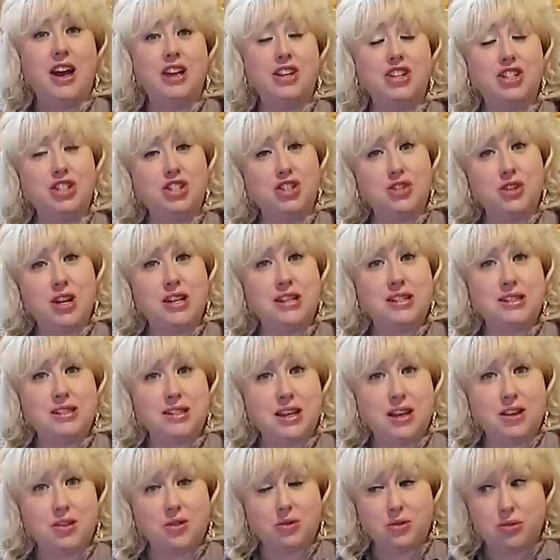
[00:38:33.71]
I just try to
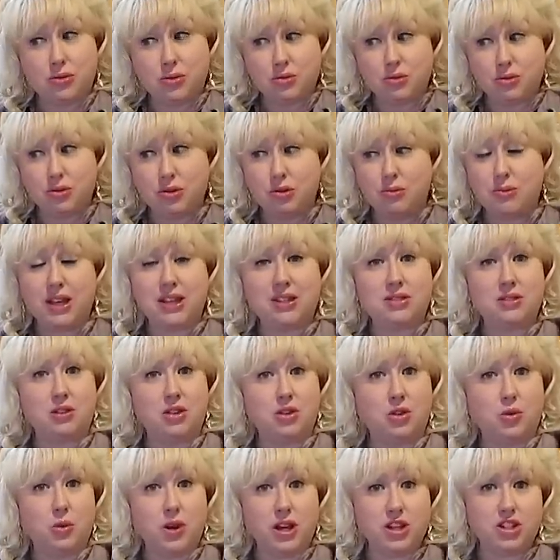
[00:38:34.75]
cycle through based
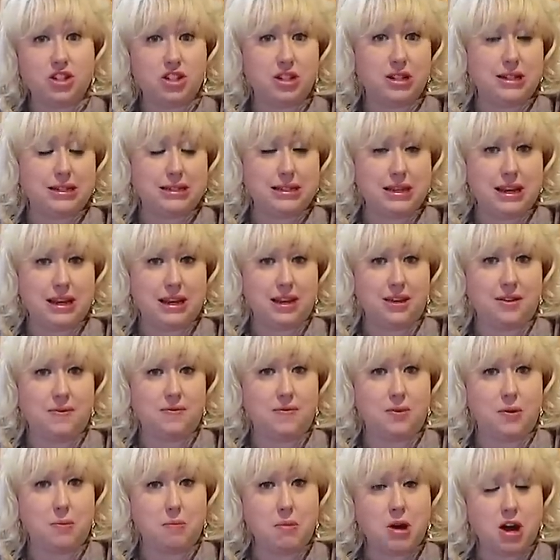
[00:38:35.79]
on questions that I
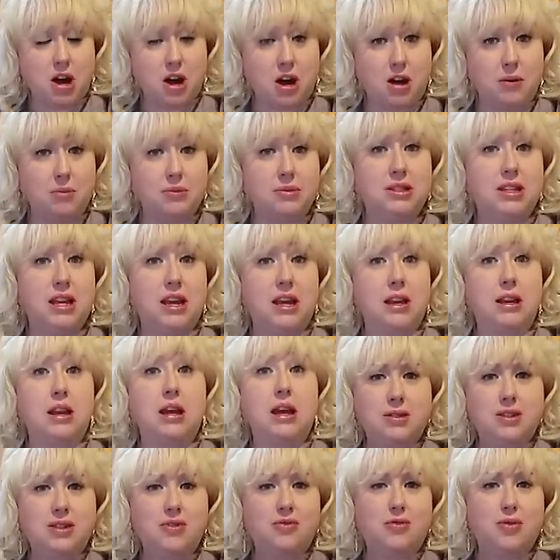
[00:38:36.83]
get for moms and
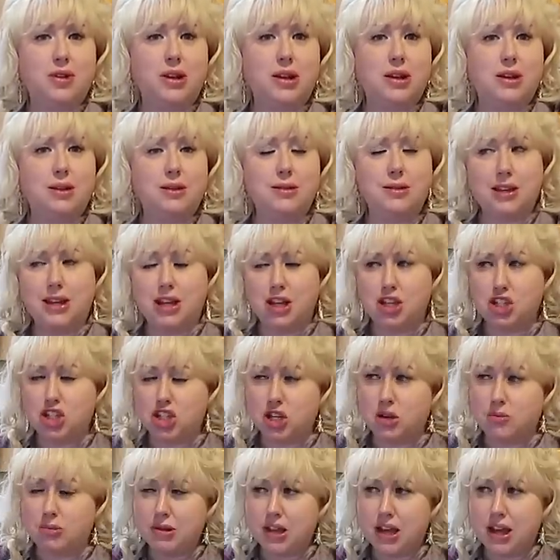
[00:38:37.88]
different
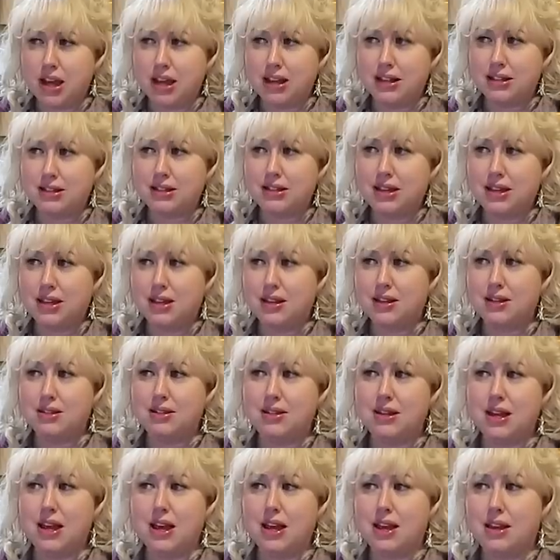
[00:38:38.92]
kitchen
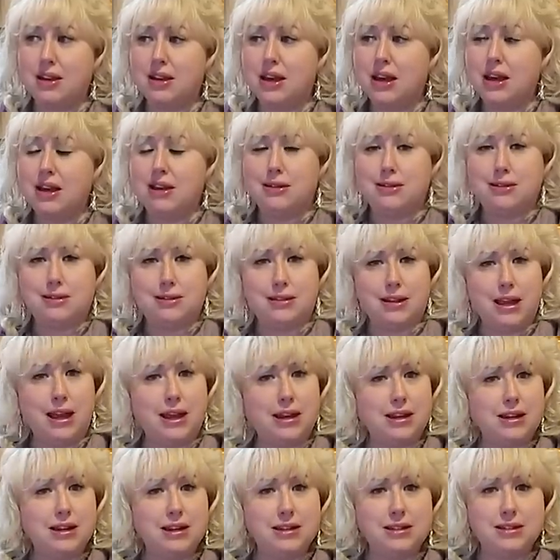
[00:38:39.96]
appliances and
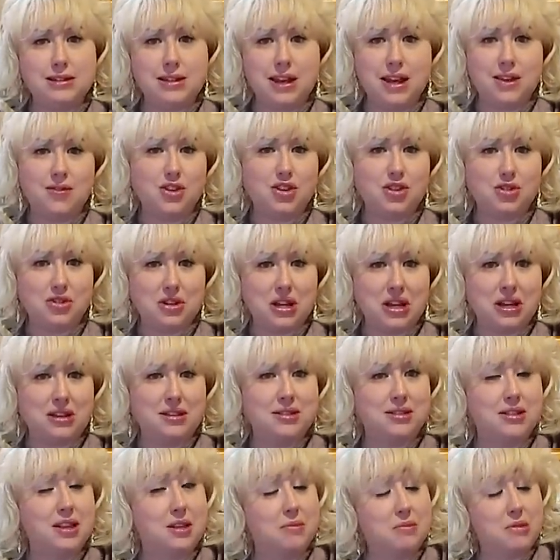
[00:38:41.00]
sanity-saving
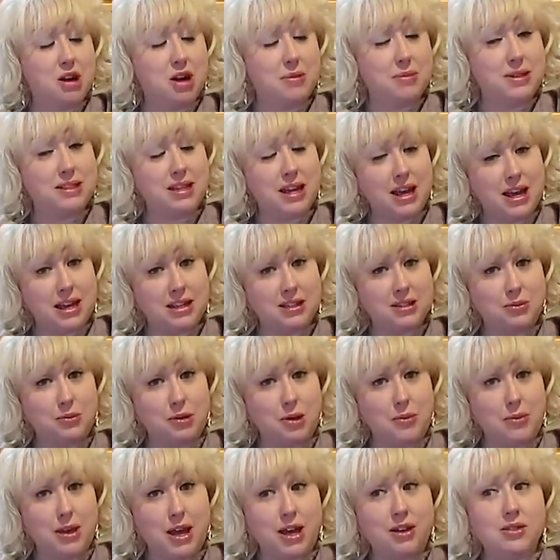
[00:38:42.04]
tricks that mom has asked
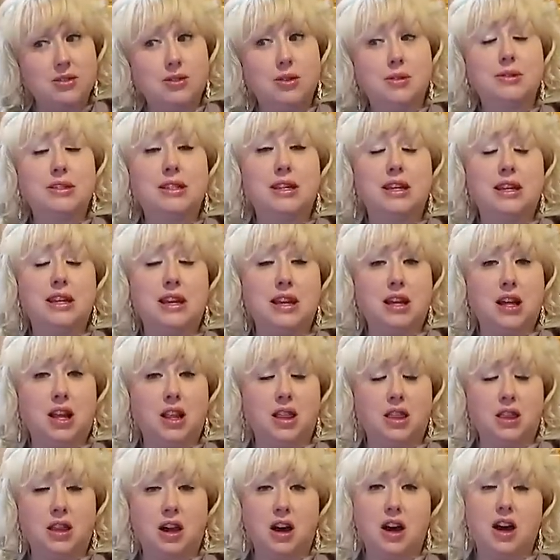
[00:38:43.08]
me about. So I was getting a
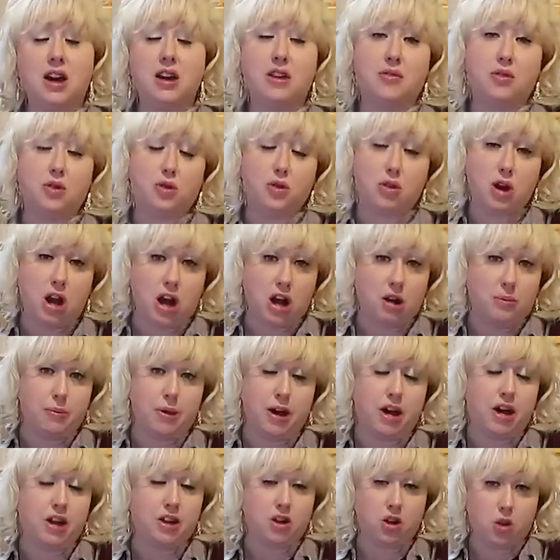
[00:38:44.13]
lot of crock
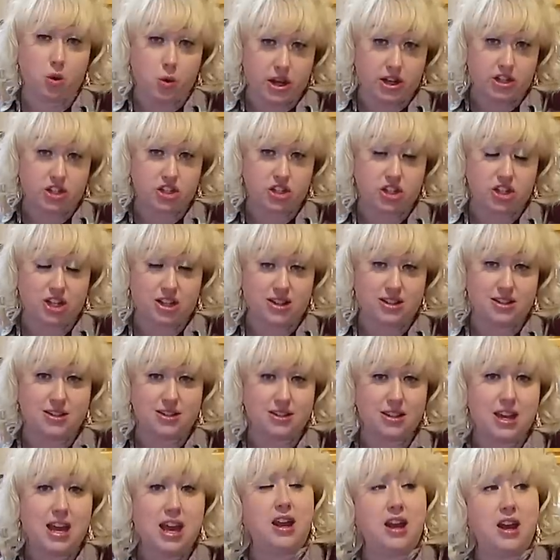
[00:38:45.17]
pot
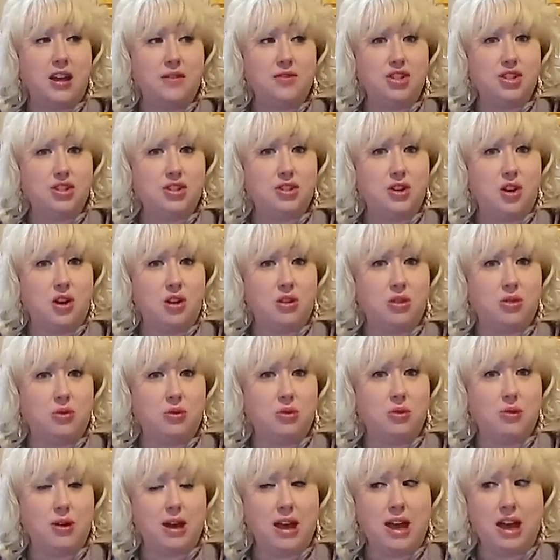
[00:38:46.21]
questions, and I've just gone
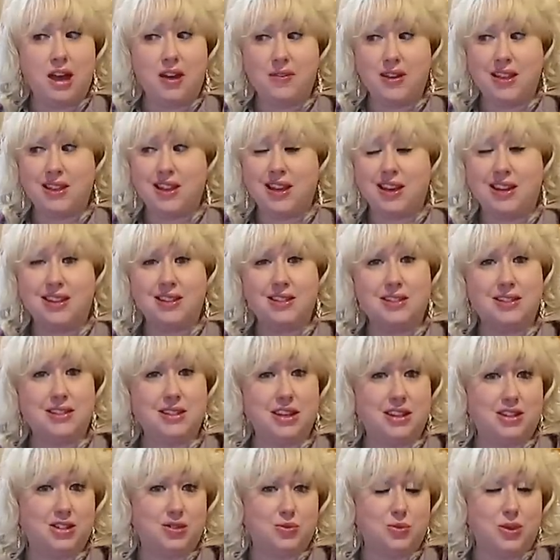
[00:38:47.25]
through a heavy like
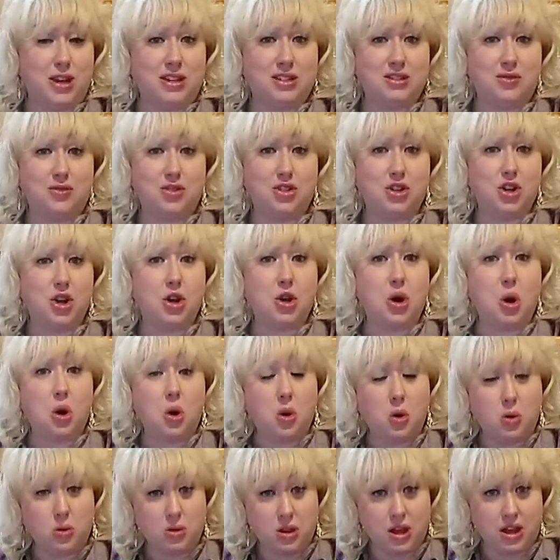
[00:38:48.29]
six weeks of sharing a
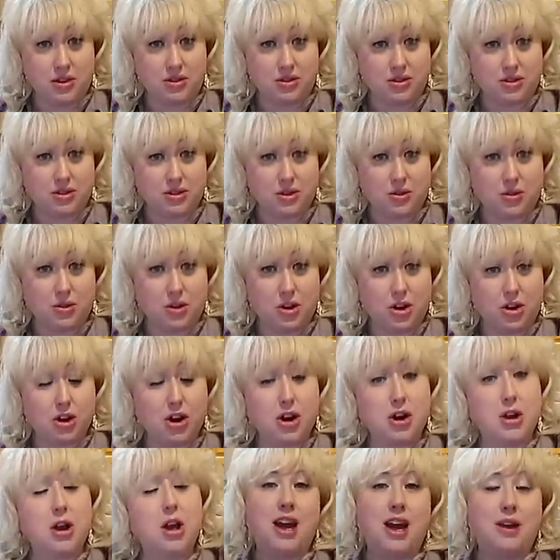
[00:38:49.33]
whole lot of the slow
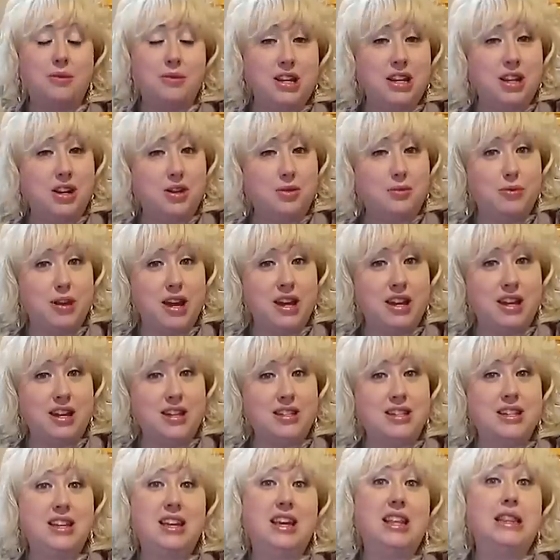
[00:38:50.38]
cooker. I'm getting ready
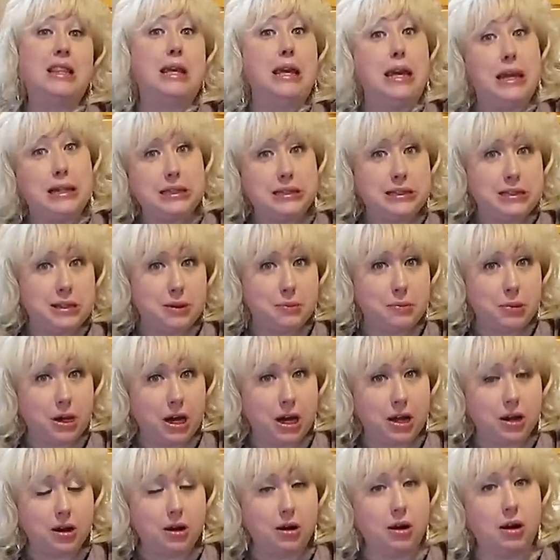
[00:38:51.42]
to hit the Instant
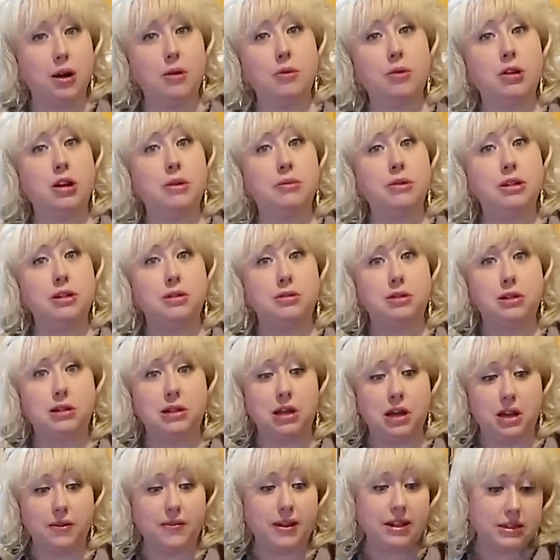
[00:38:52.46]
Pot hard. We're gonna be doing a
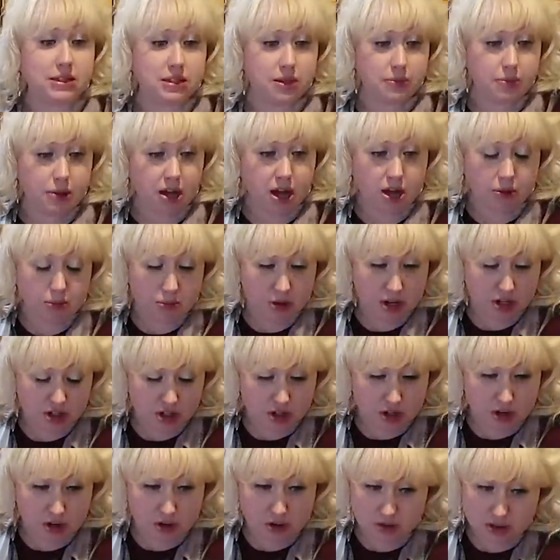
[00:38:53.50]
lot of Instant Pot and pressure
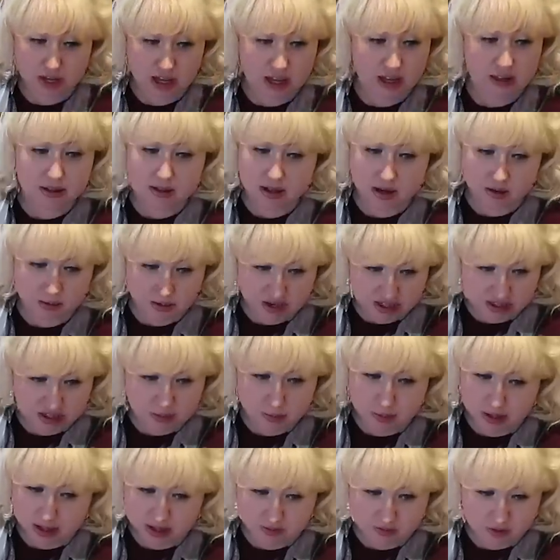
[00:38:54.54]
cooker things and
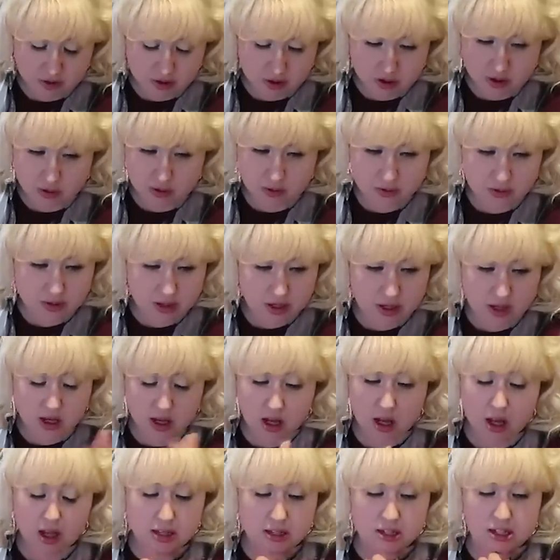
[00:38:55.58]
recipes for those and
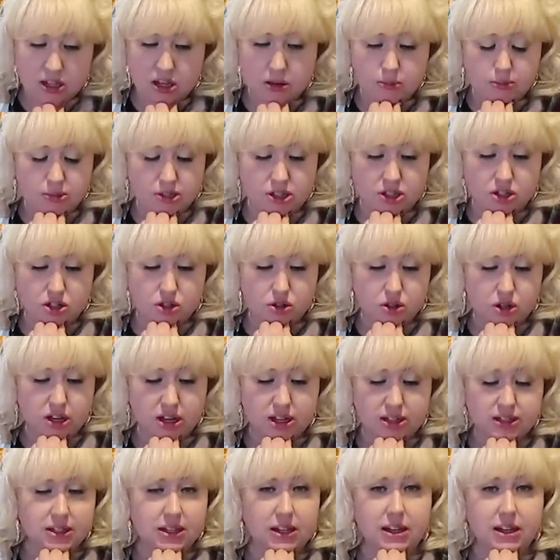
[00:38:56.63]
tips and tricks.